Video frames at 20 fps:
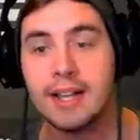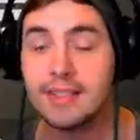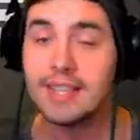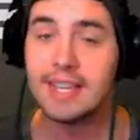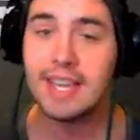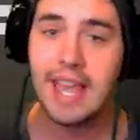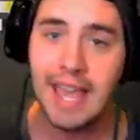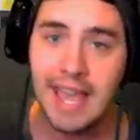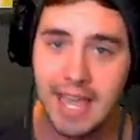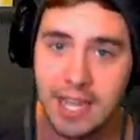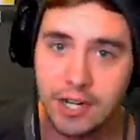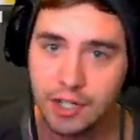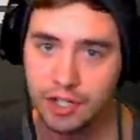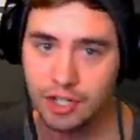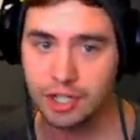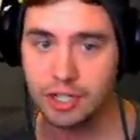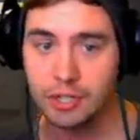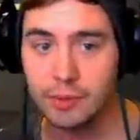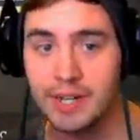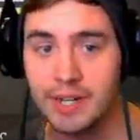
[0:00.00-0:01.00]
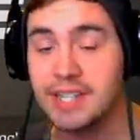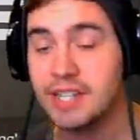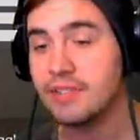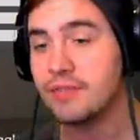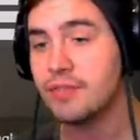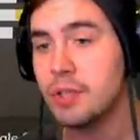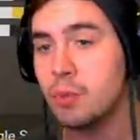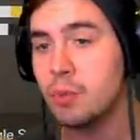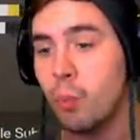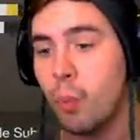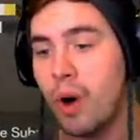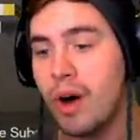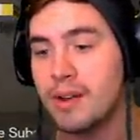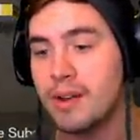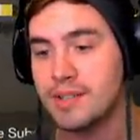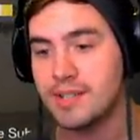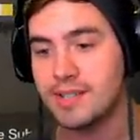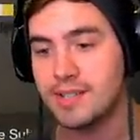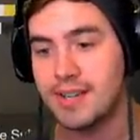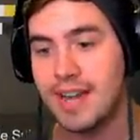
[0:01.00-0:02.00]
The issue is if you
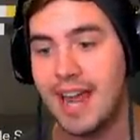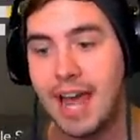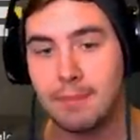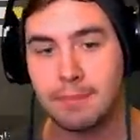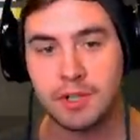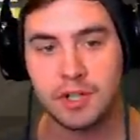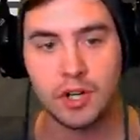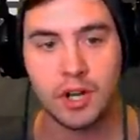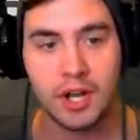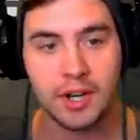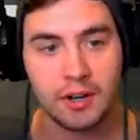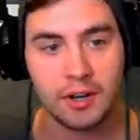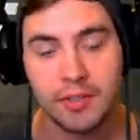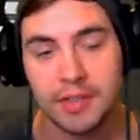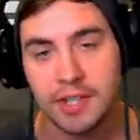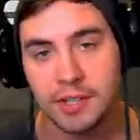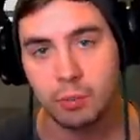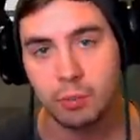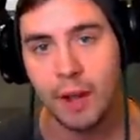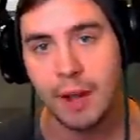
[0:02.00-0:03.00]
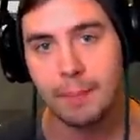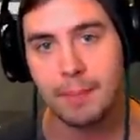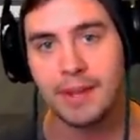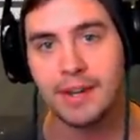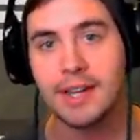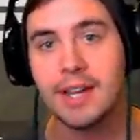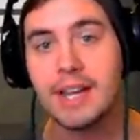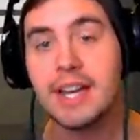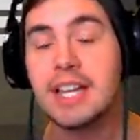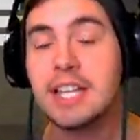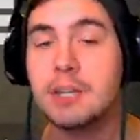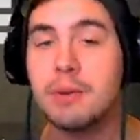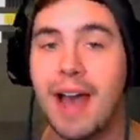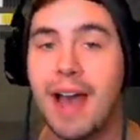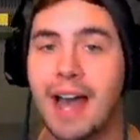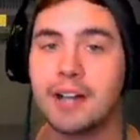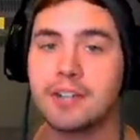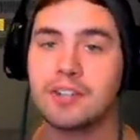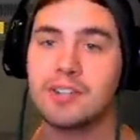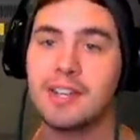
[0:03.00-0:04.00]
want snapshot on this weapon, you
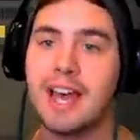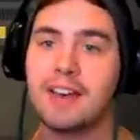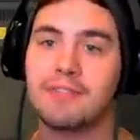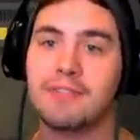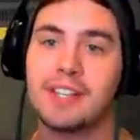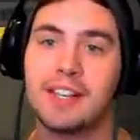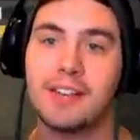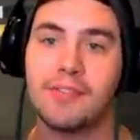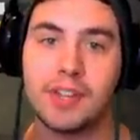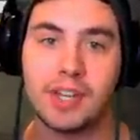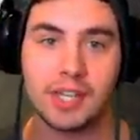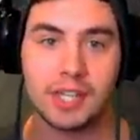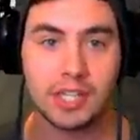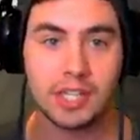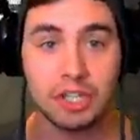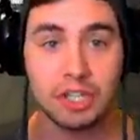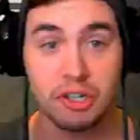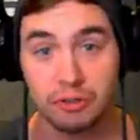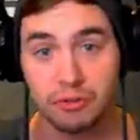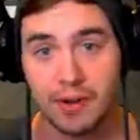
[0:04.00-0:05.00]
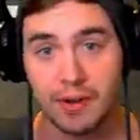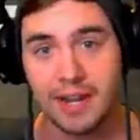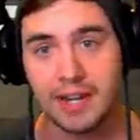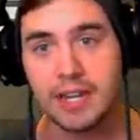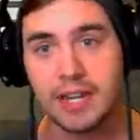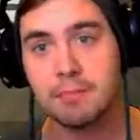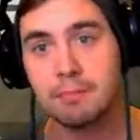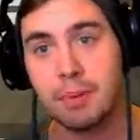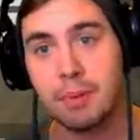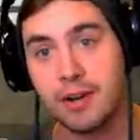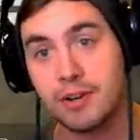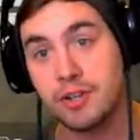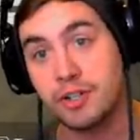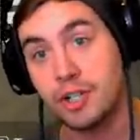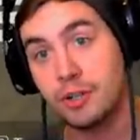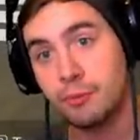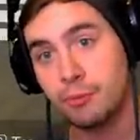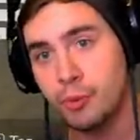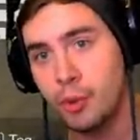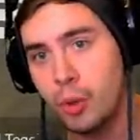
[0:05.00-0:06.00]
actually have to get the curated
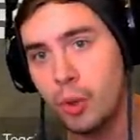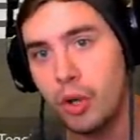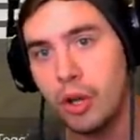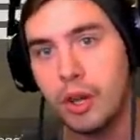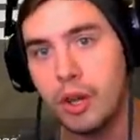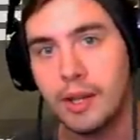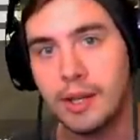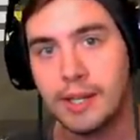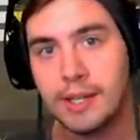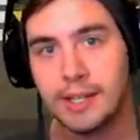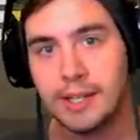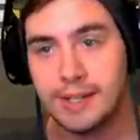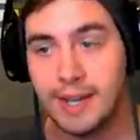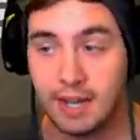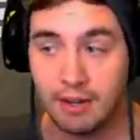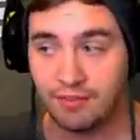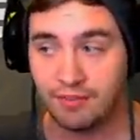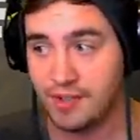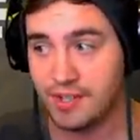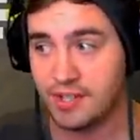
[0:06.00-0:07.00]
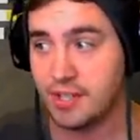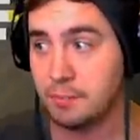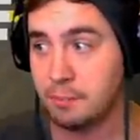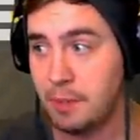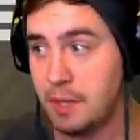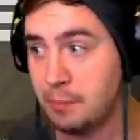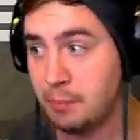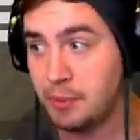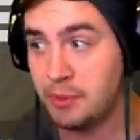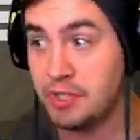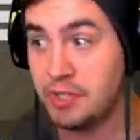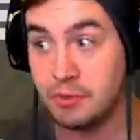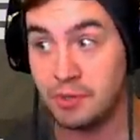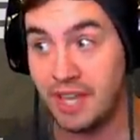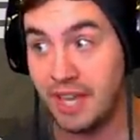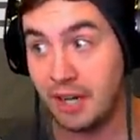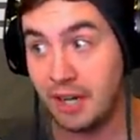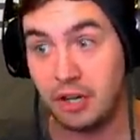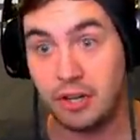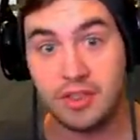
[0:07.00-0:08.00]
Bungie roll. Now, for some people, you
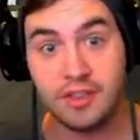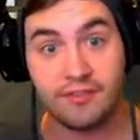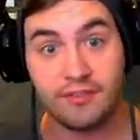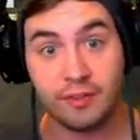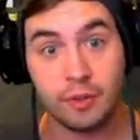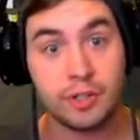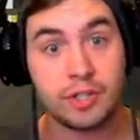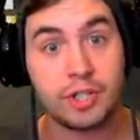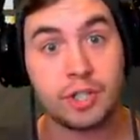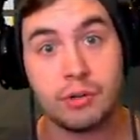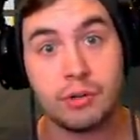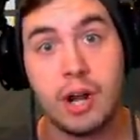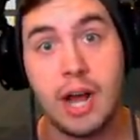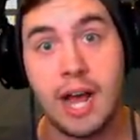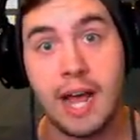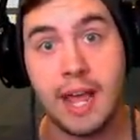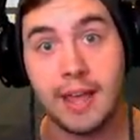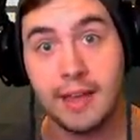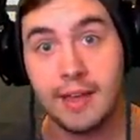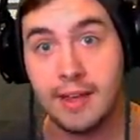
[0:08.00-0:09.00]
get it on the first try.